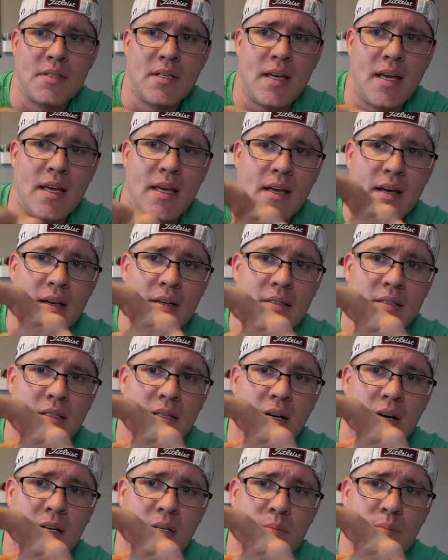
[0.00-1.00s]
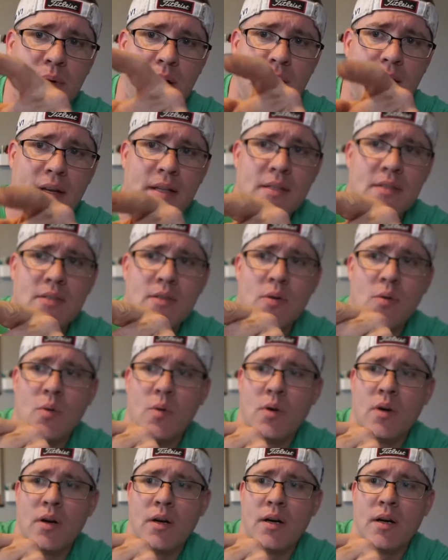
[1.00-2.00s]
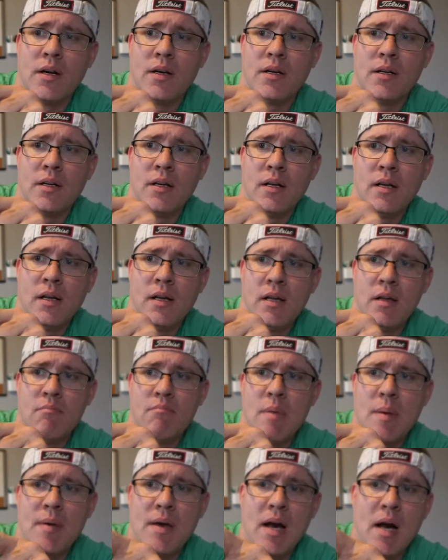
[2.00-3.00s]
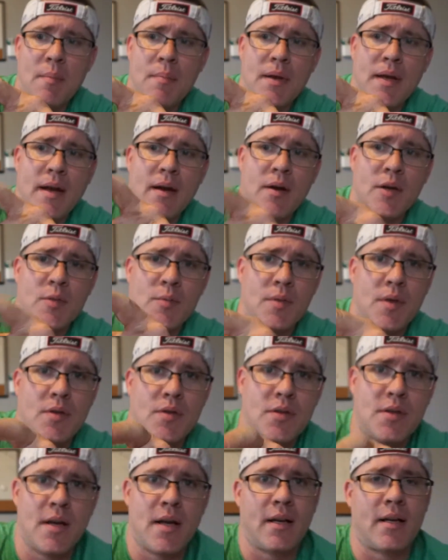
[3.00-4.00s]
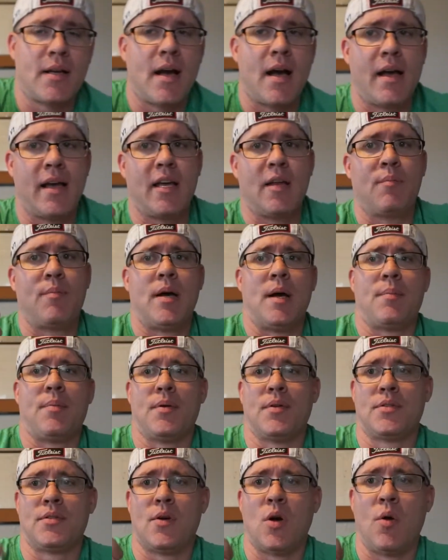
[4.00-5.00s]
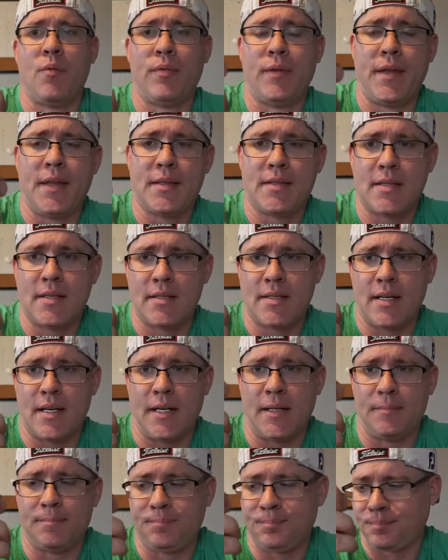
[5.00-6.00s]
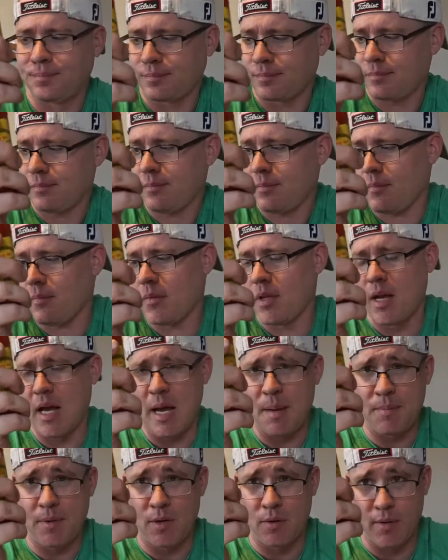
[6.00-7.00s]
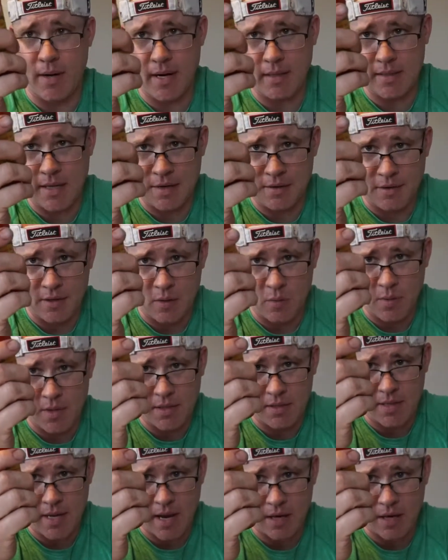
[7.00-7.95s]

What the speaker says: to say Scotch bonnets or maybe habaneros. Those are not cayenne peppers, so hopefully this is I'm correct. I don't know what it's